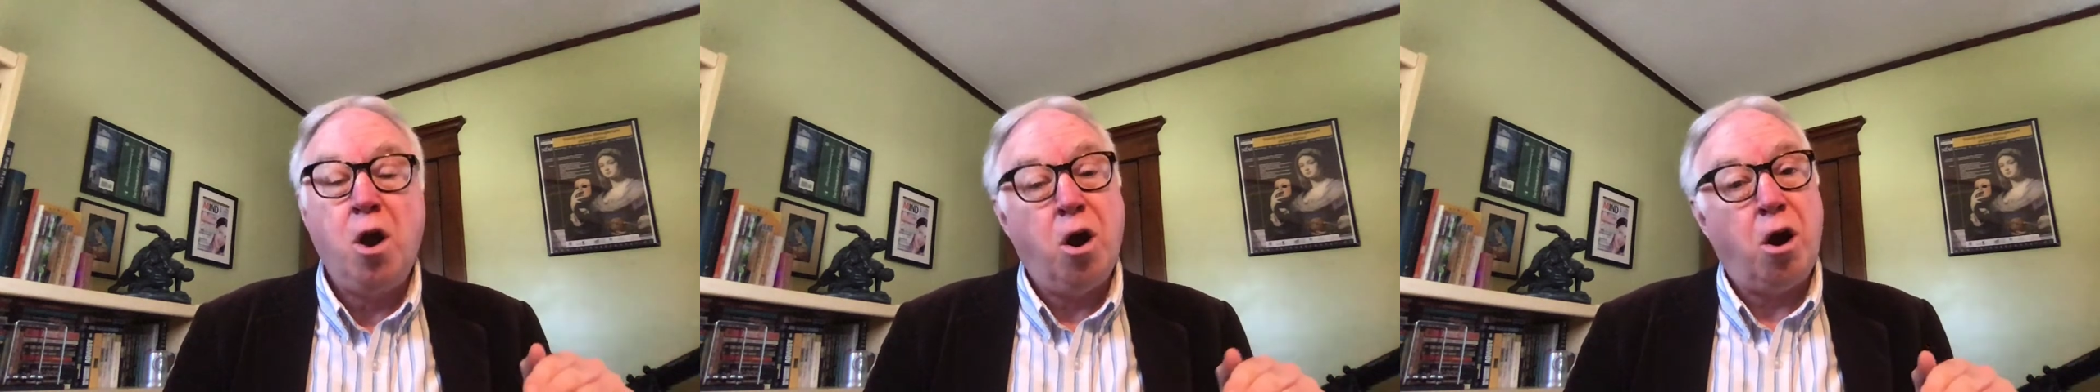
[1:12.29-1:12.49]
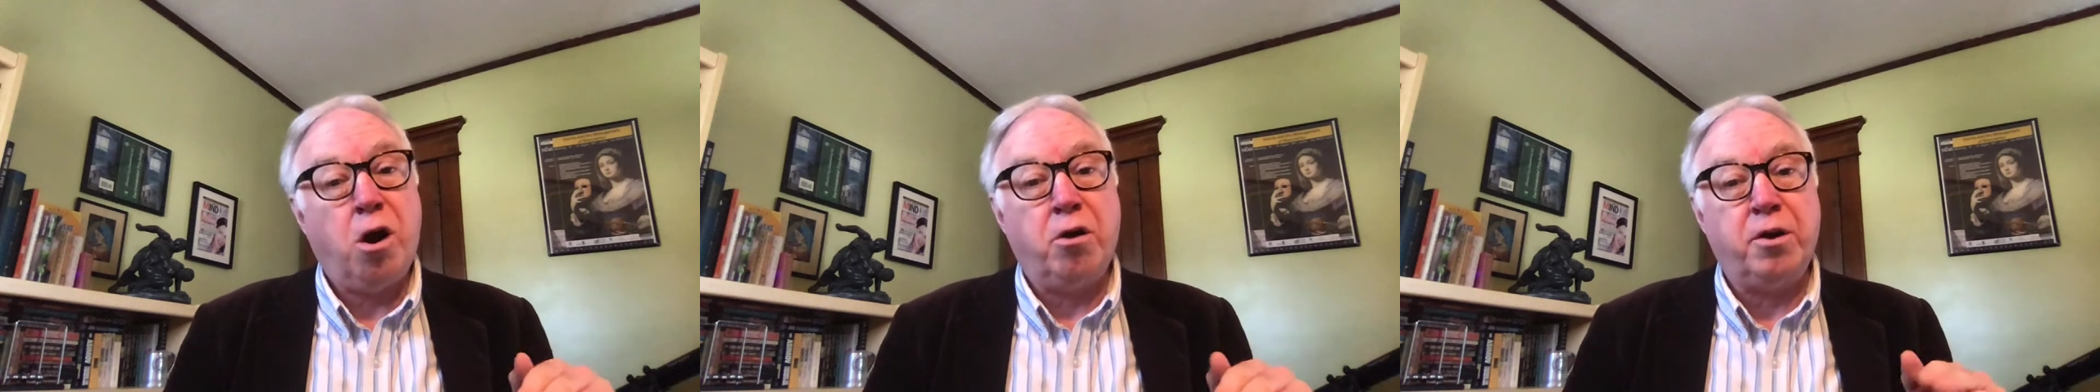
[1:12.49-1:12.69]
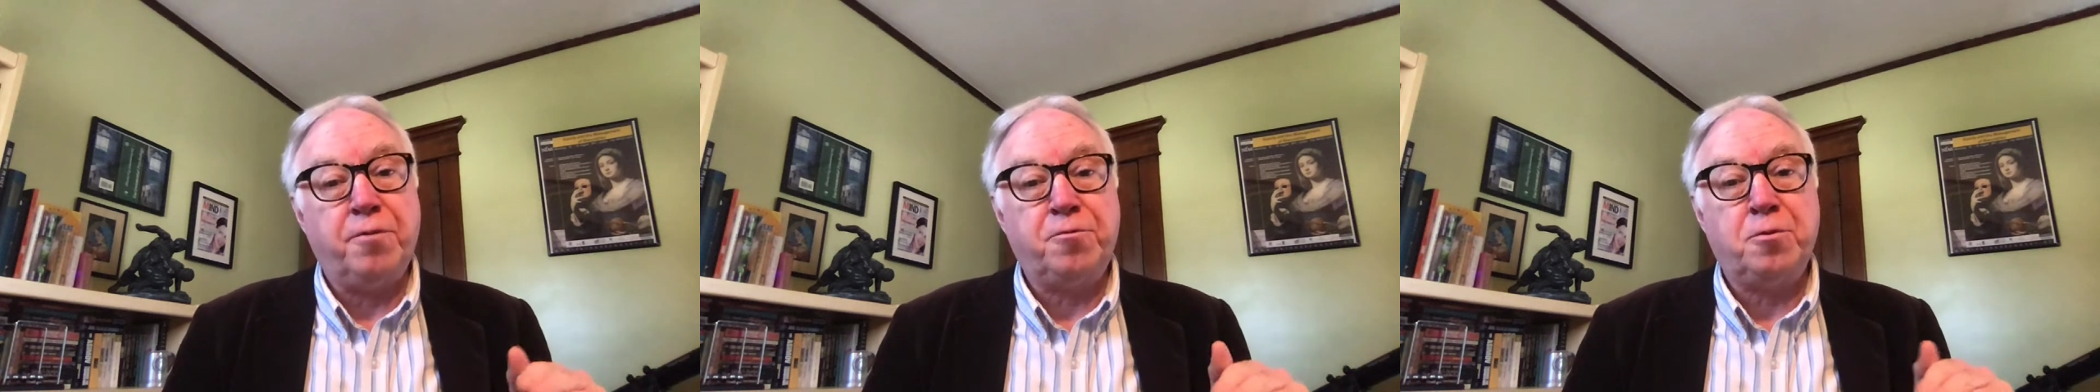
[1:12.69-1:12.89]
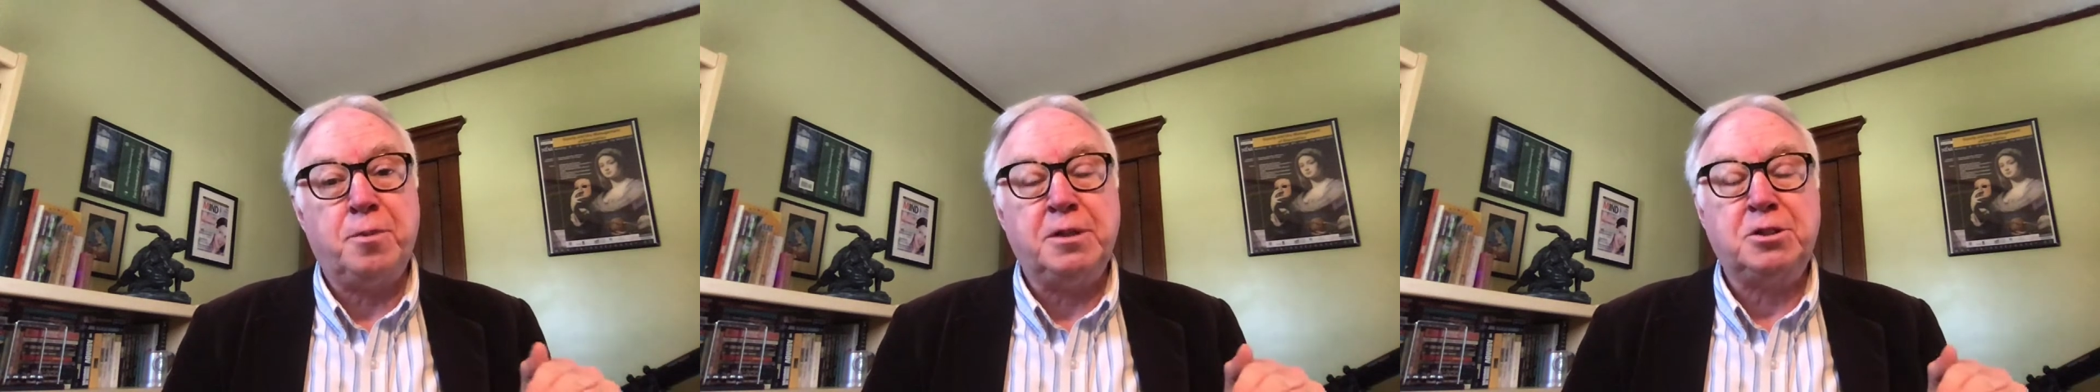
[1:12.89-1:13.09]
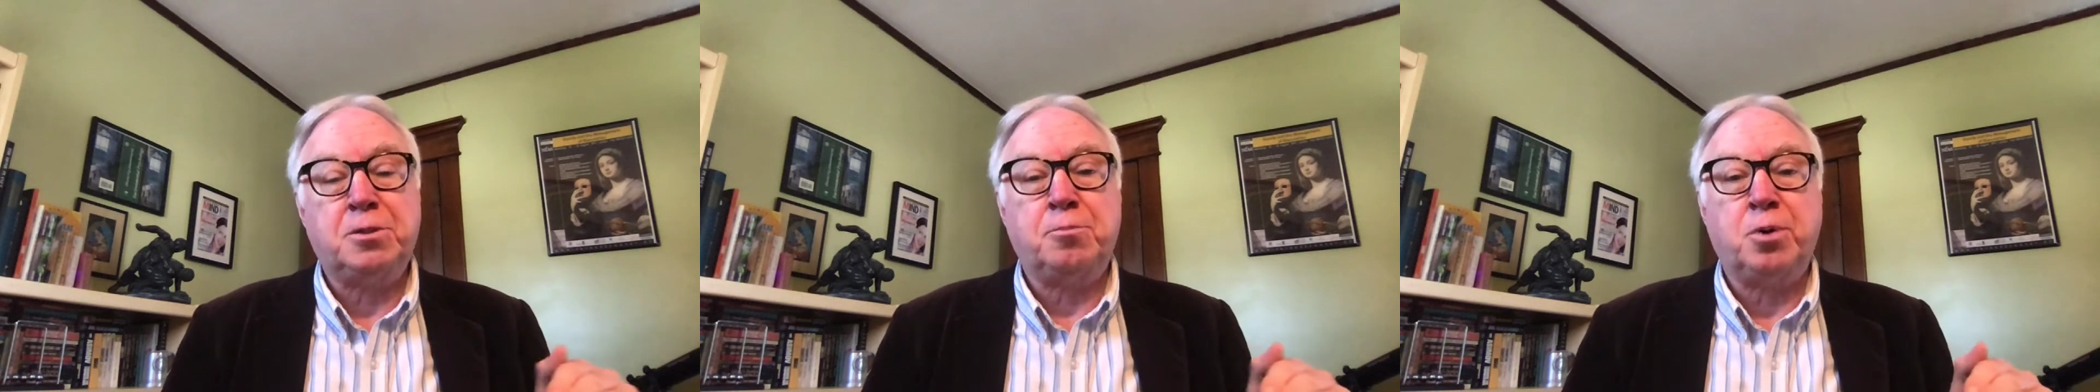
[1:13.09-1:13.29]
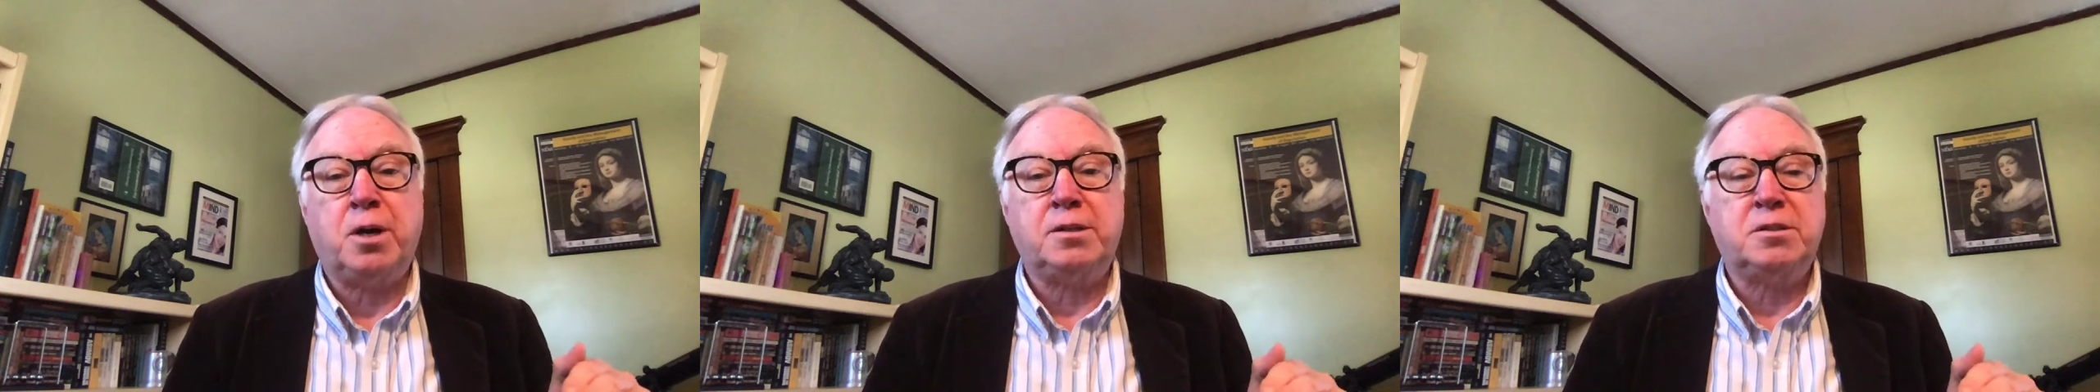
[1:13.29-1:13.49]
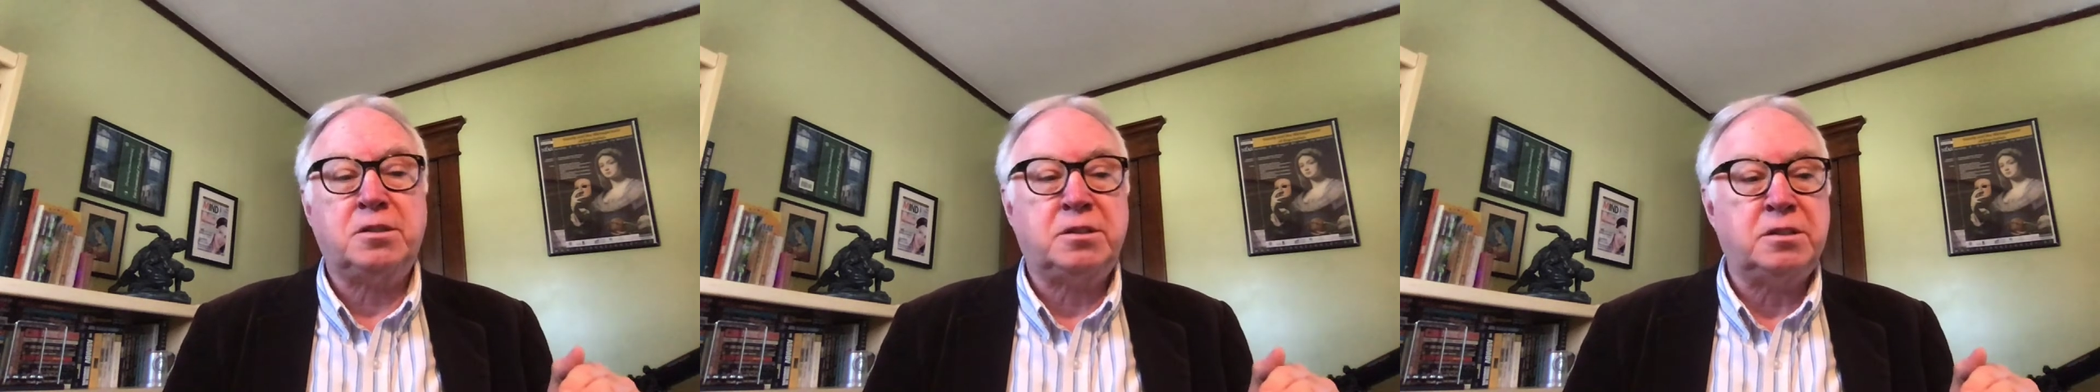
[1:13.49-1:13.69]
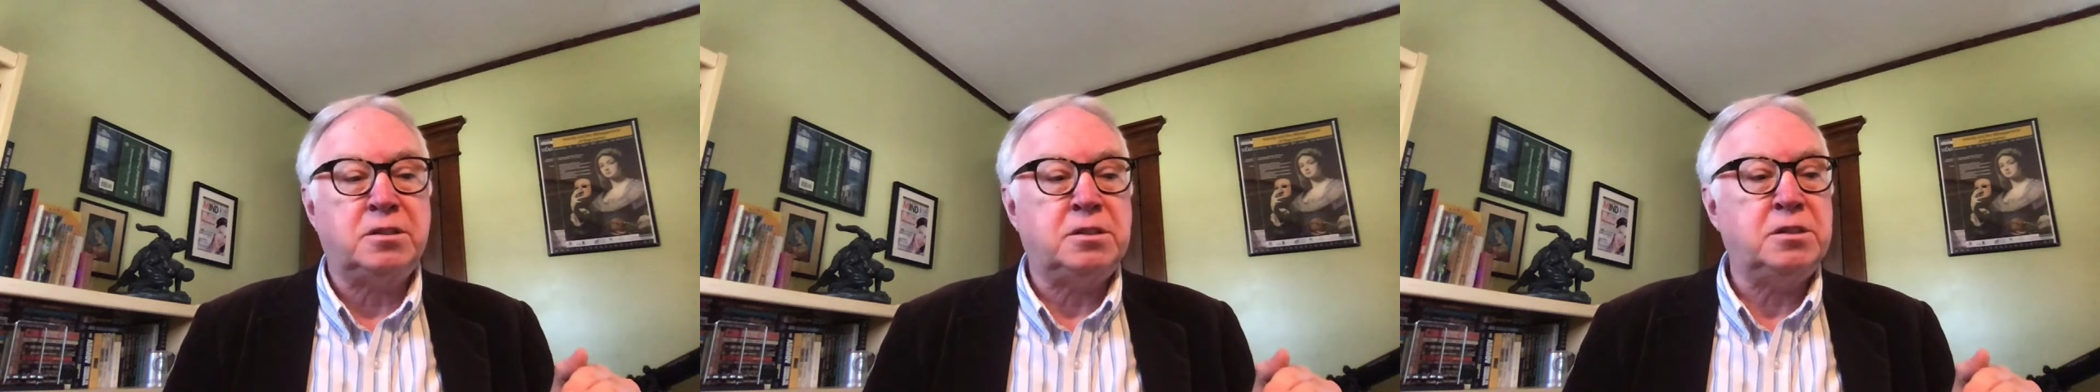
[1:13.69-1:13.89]
our information
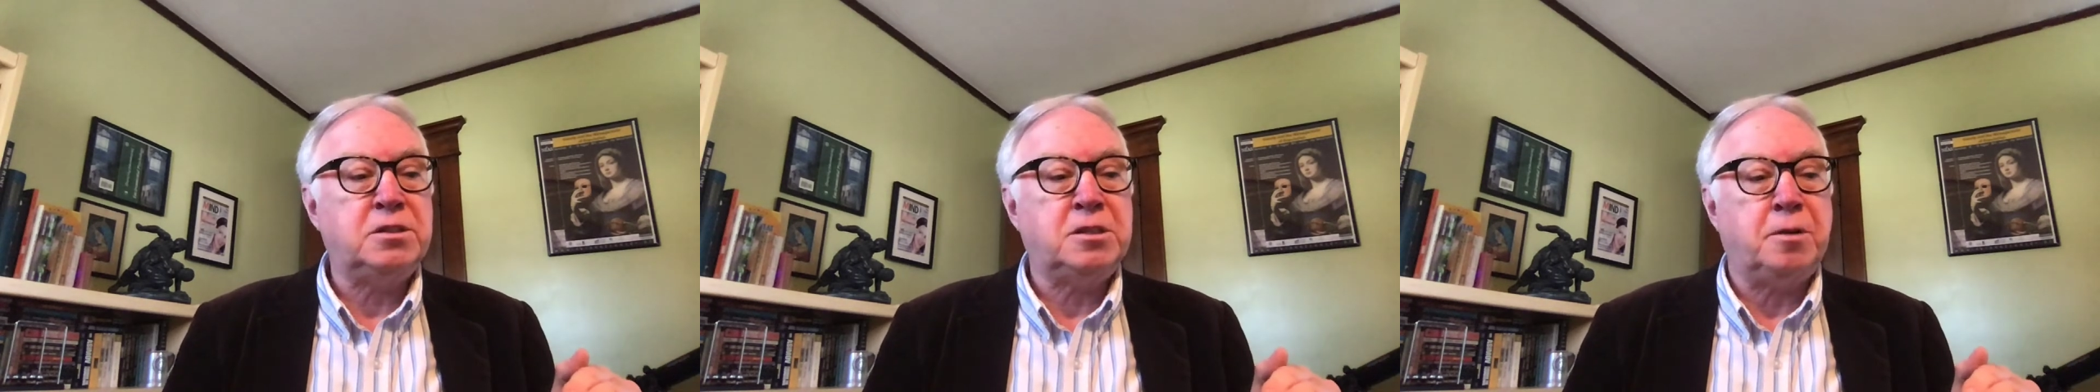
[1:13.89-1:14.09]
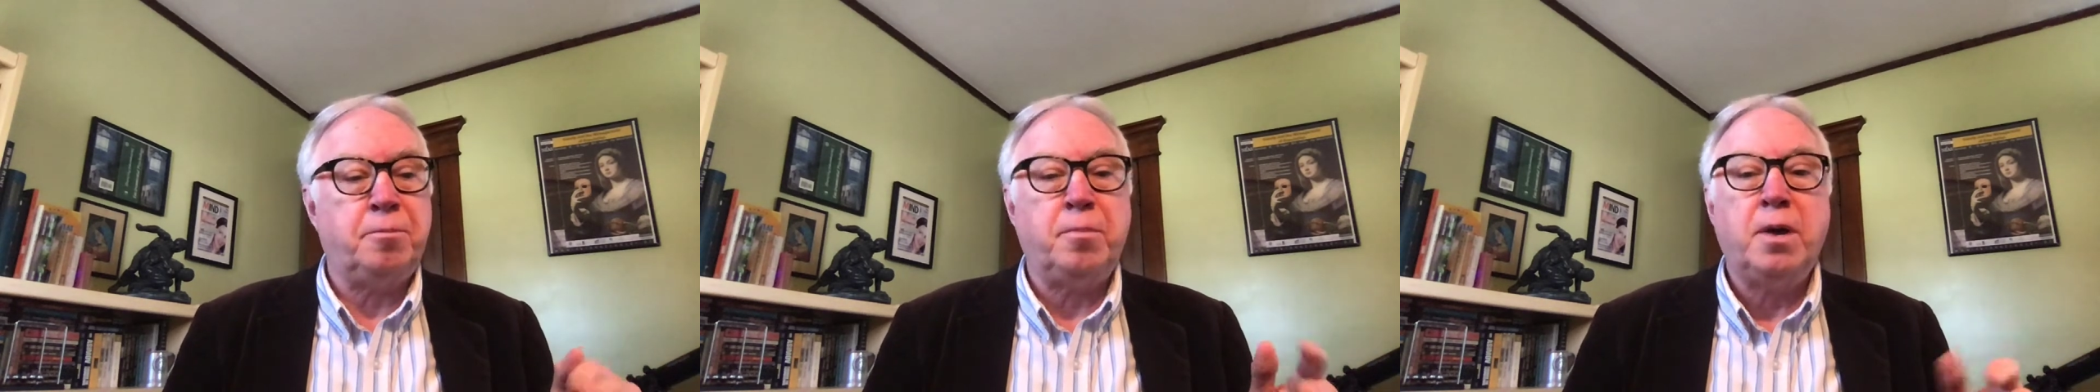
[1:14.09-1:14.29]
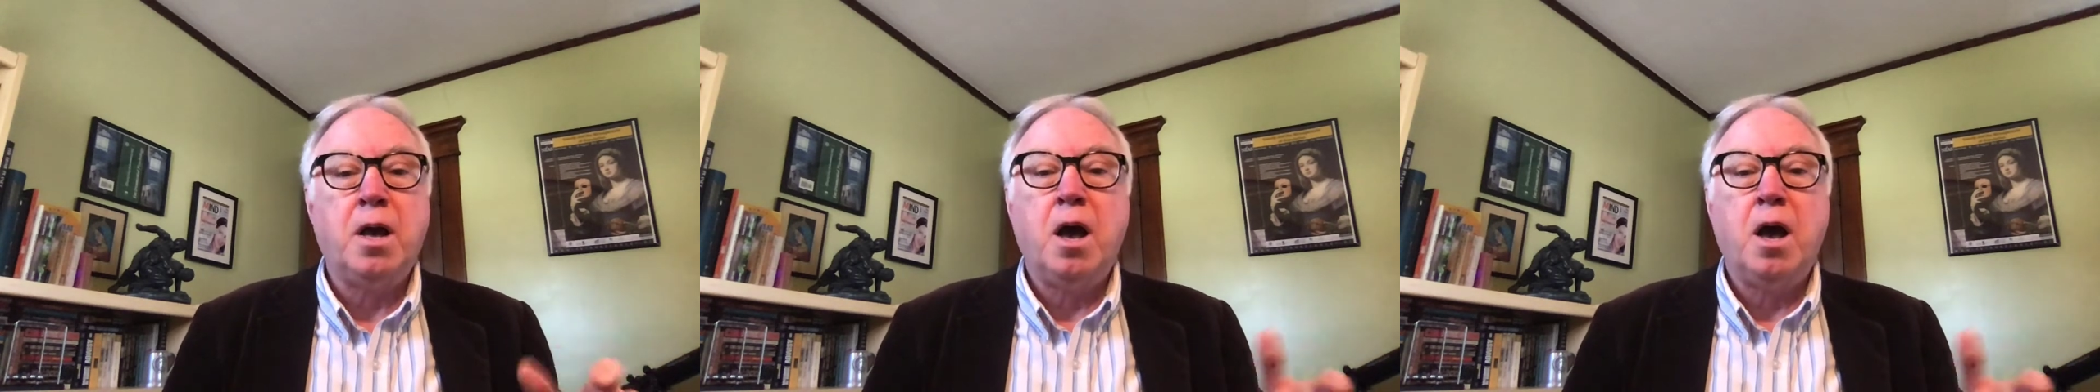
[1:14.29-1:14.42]
processing system,